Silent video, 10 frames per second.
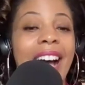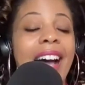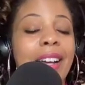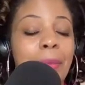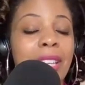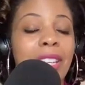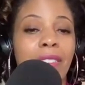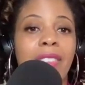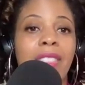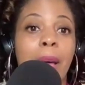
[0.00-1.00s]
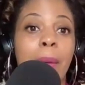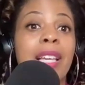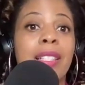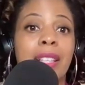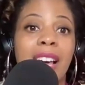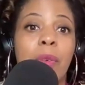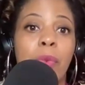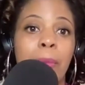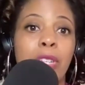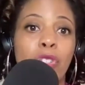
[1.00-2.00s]
I commend her for that because a lot of
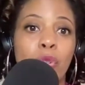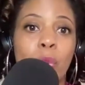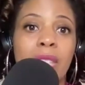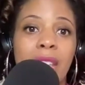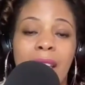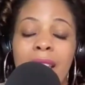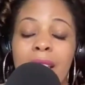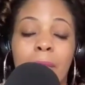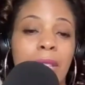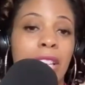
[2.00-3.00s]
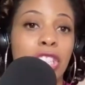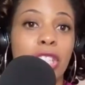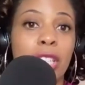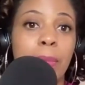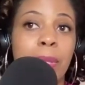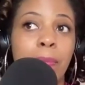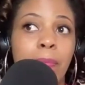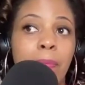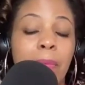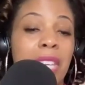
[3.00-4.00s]
women do stay in relationships
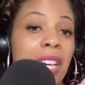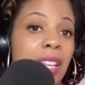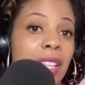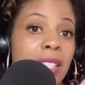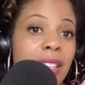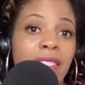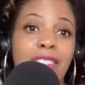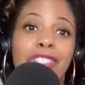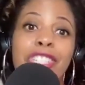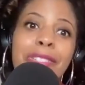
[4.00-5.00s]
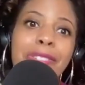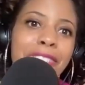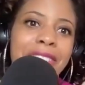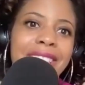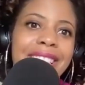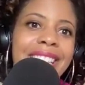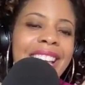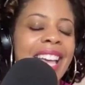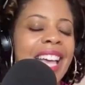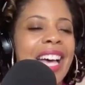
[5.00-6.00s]
because of their children.
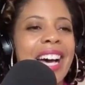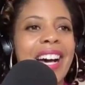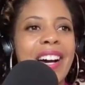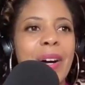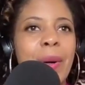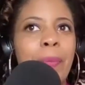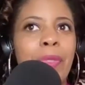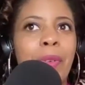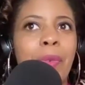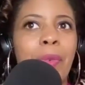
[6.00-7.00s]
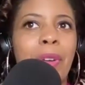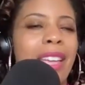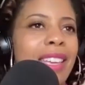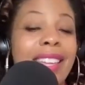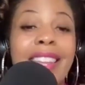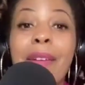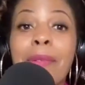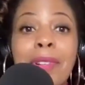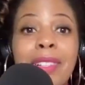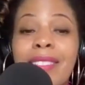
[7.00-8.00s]
And they
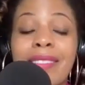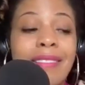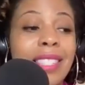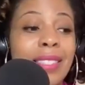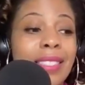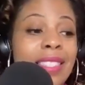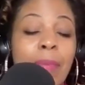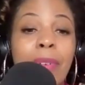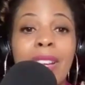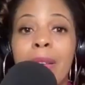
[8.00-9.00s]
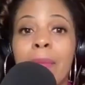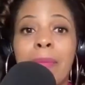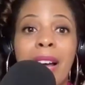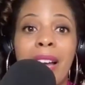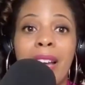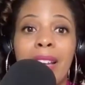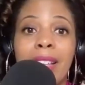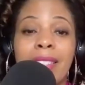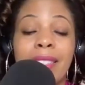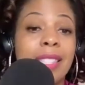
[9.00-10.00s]
were separated
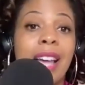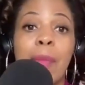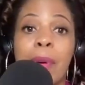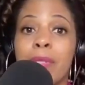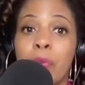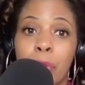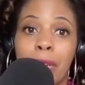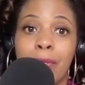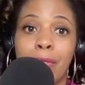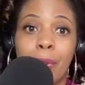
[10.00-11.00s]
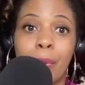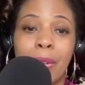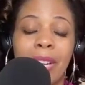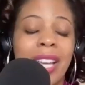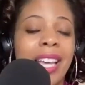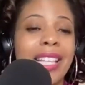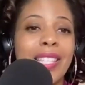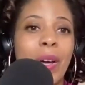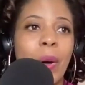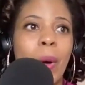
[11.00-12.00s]
by the time I was 4 years old.
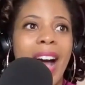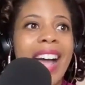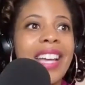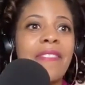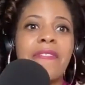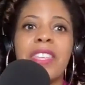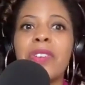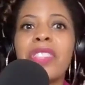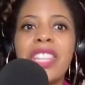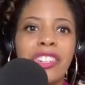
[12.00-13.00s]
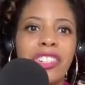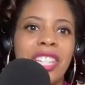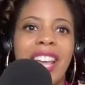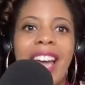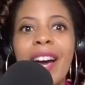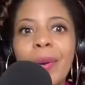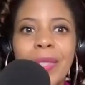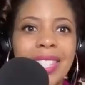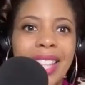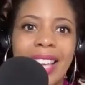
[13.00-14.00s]
So I could feel the energy in the
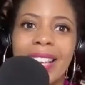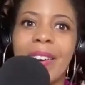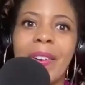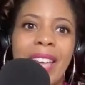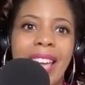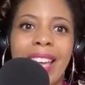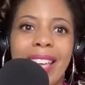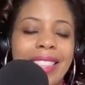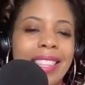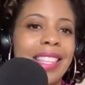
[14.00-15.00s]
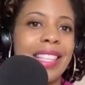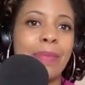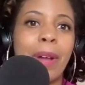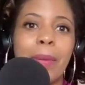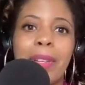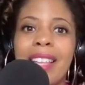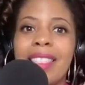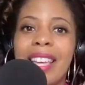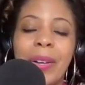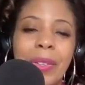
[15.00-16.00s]
house like, okay, it's probably
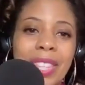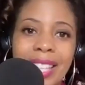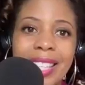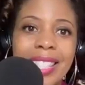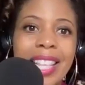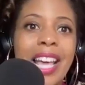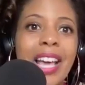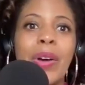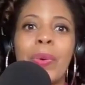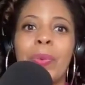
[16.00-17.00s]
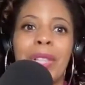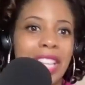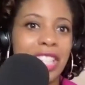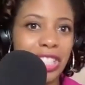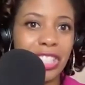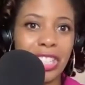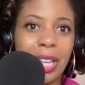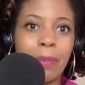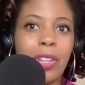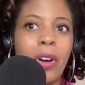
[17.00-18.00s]
not the healthiest
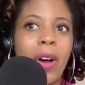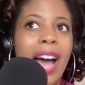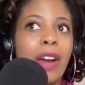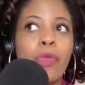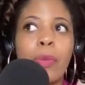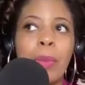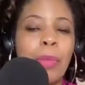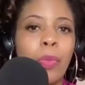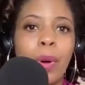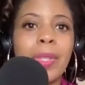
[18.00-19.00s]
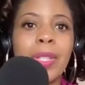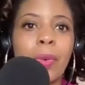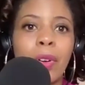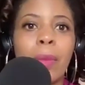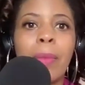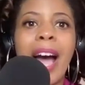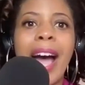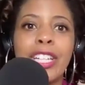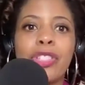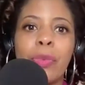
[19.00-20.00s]
relationship. I don't remember what was going on, but
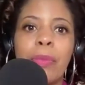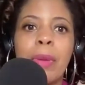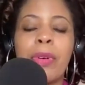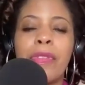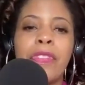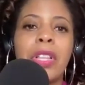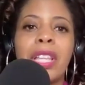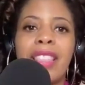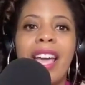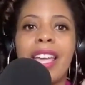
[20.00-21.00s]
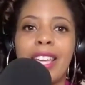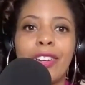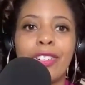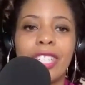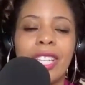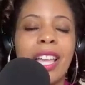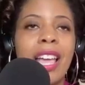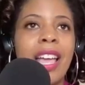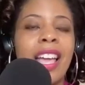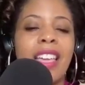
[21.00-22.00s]
I just remember feeling that energy
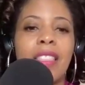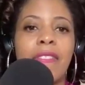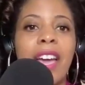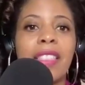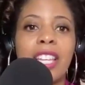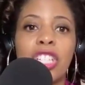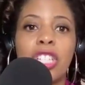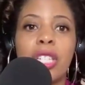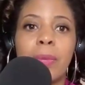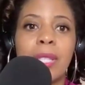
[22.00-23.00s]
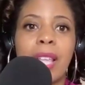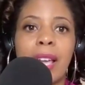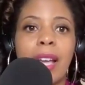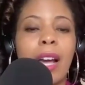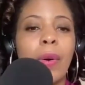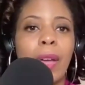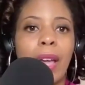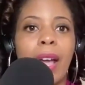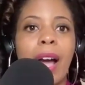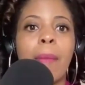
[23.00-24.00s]
and the fact that she was like,
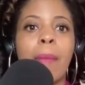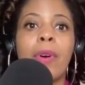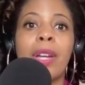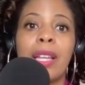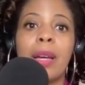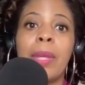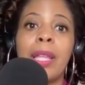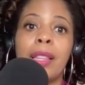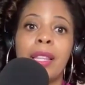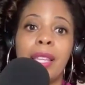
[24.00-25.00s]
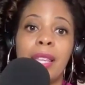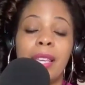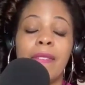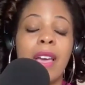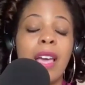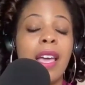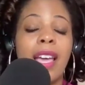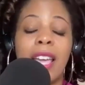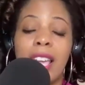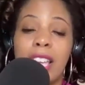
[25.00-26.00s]
okay, I'm going to get up and leave.
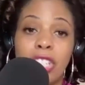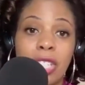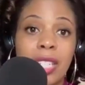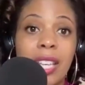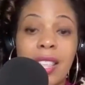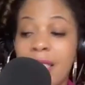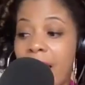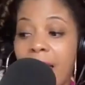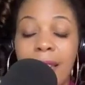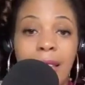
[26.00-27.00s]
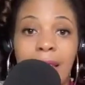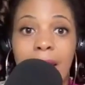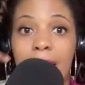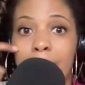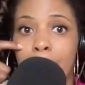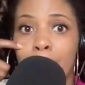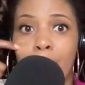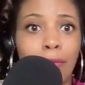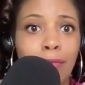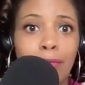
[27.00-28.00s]
And she did that. And,
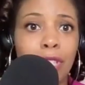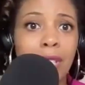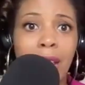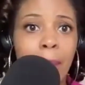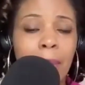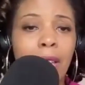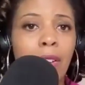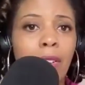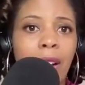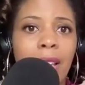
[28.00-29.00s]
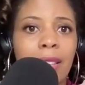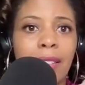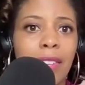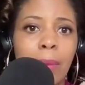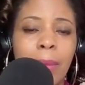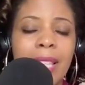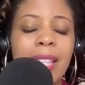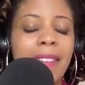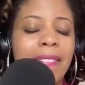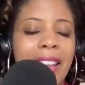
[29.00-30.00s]
she's happy and great and living her
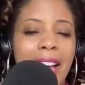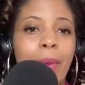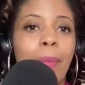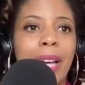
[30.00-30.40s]
best life now.